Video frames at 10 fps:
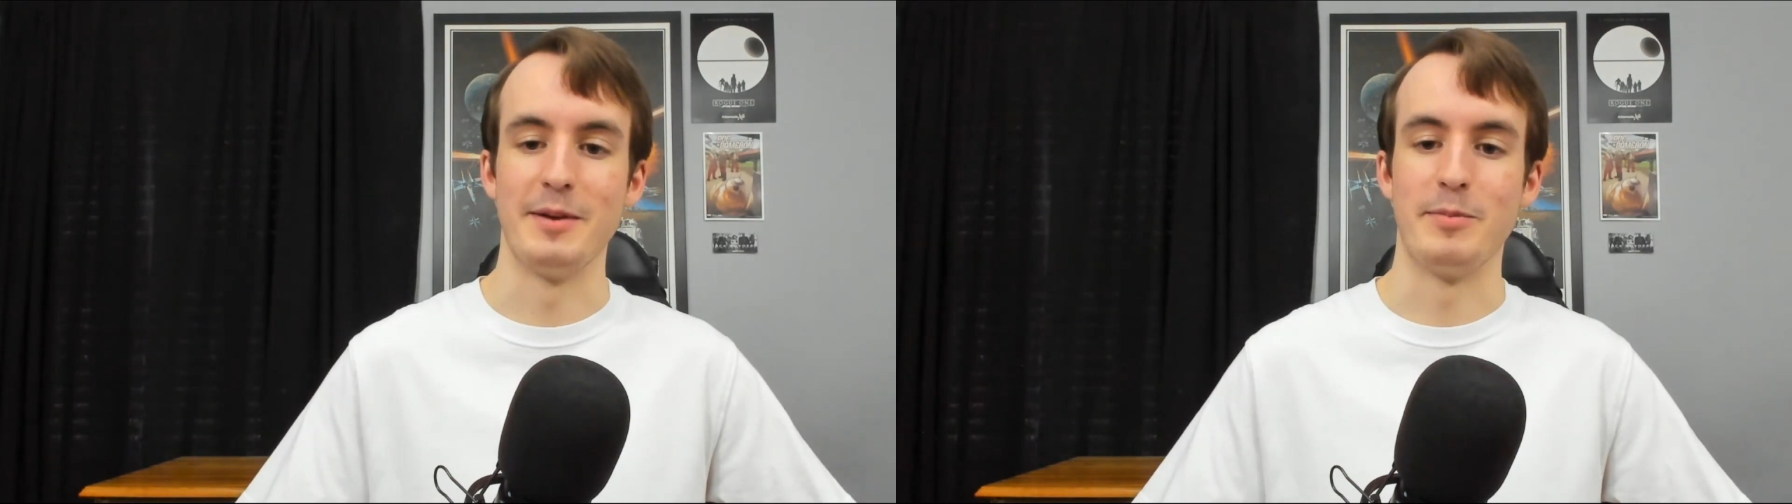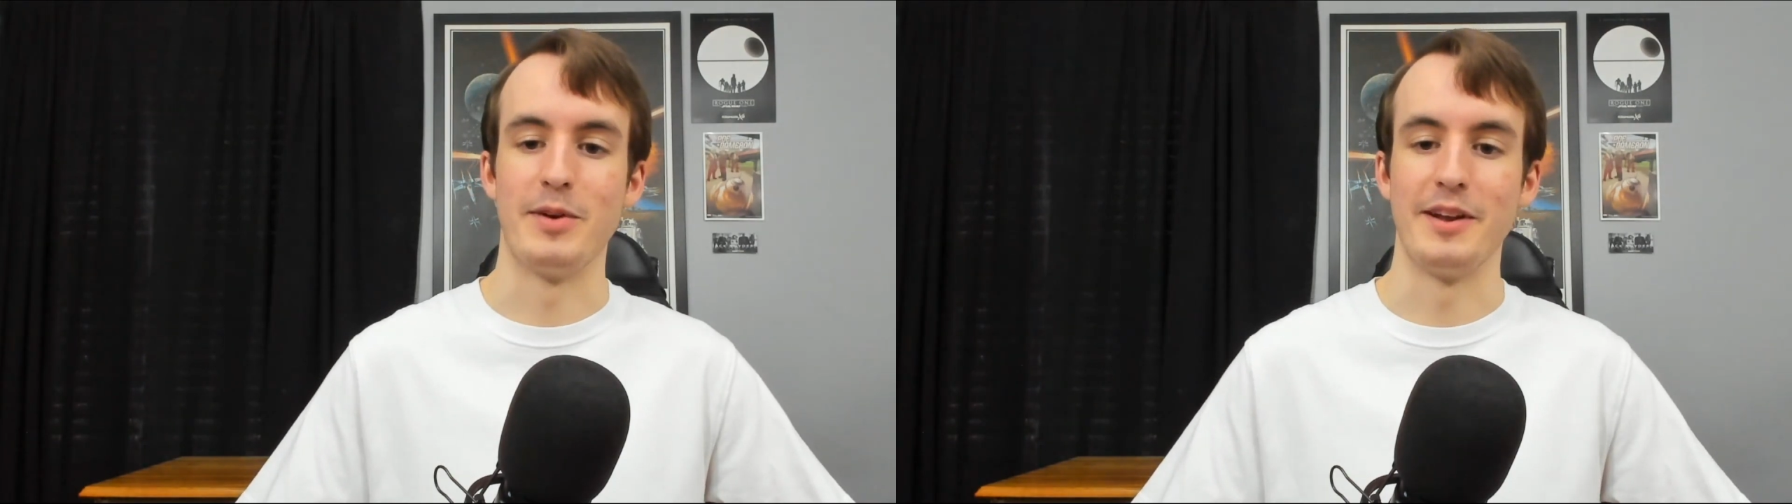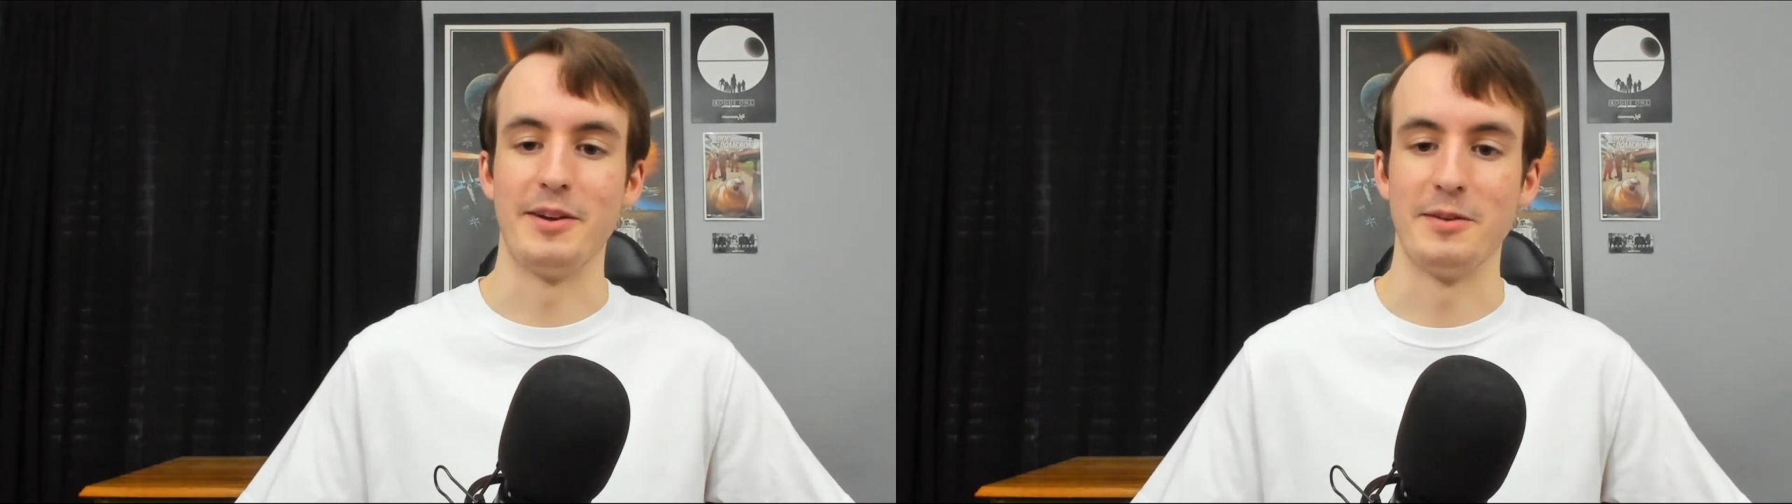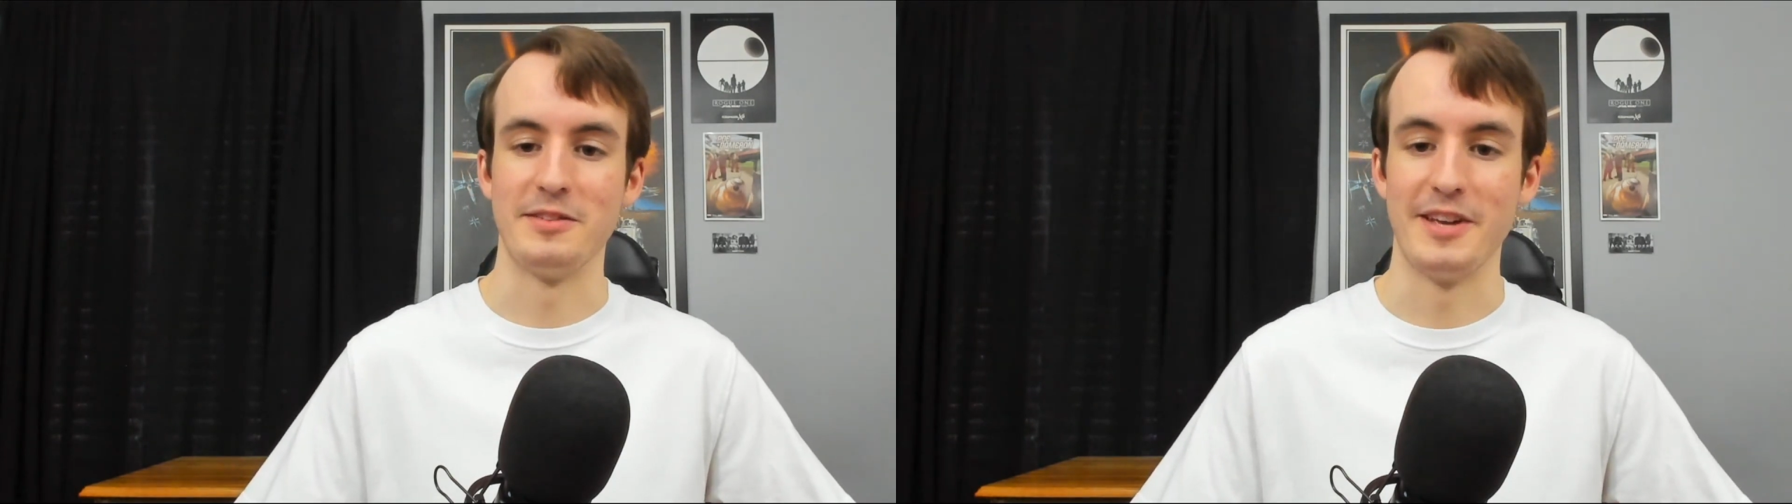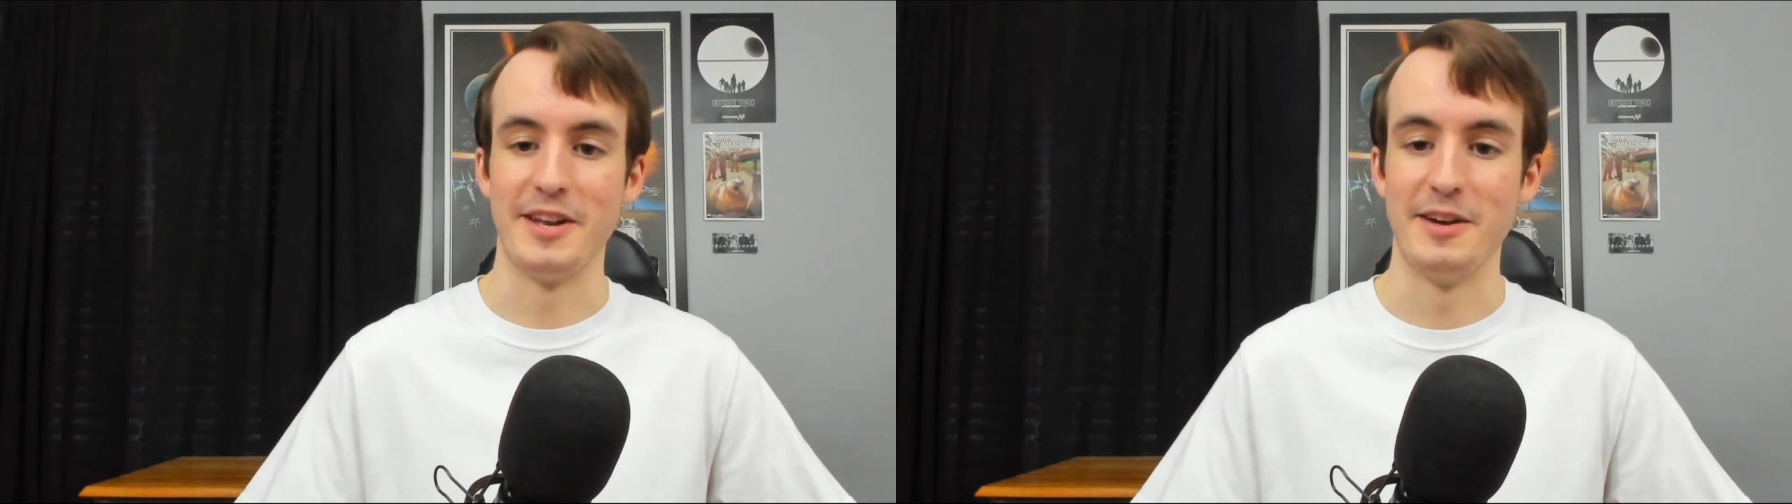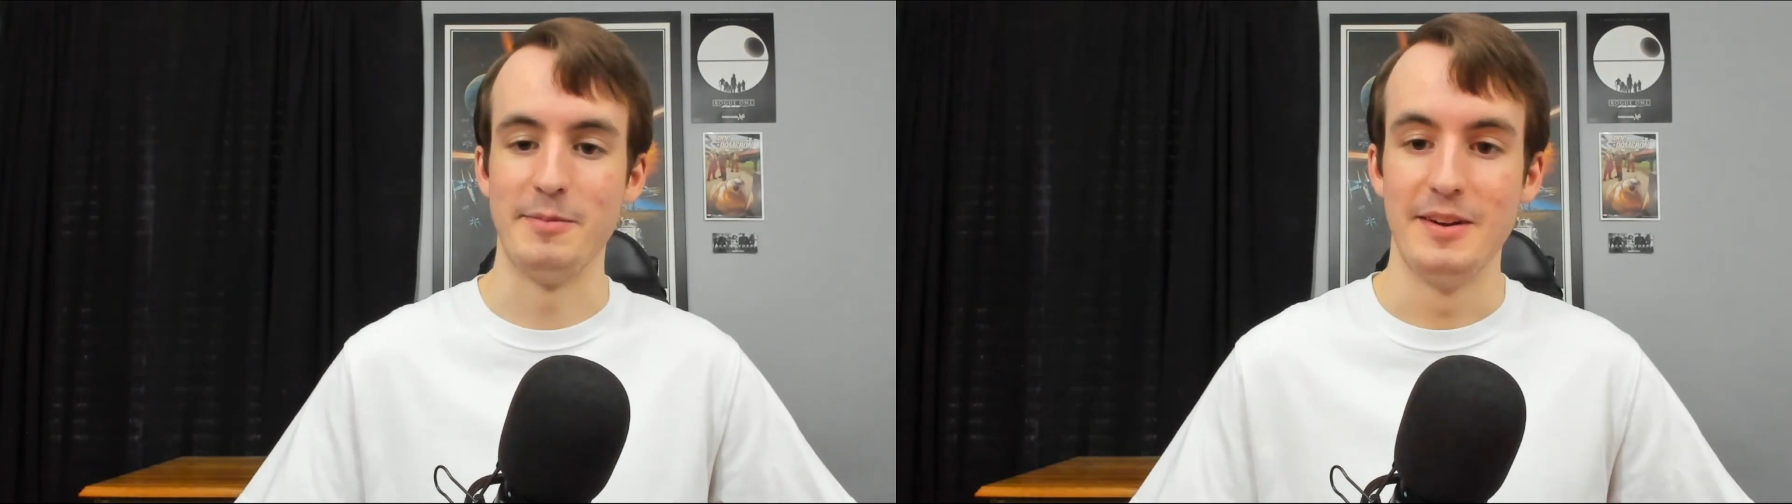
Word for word: a prank or setup.